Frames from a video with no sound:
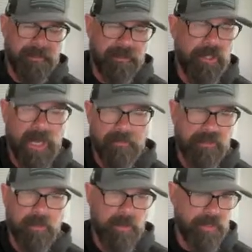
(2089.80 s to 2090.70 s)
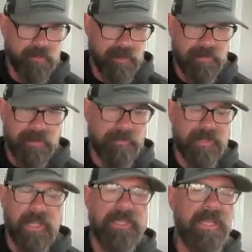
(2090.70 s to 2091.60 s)
James Joyce wrote
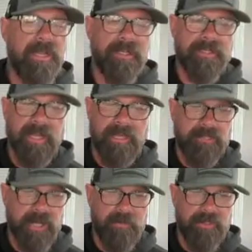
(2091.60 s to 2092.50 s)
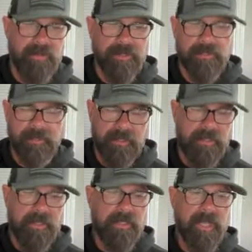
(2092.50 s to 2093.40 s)
something. I cannot stand James Joyce.
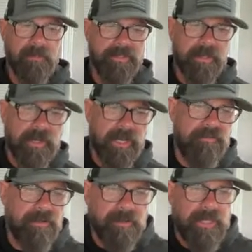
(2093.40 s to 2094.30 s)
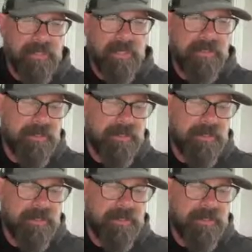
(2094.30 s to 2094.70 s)
I'm sorry, everyone thinks that's the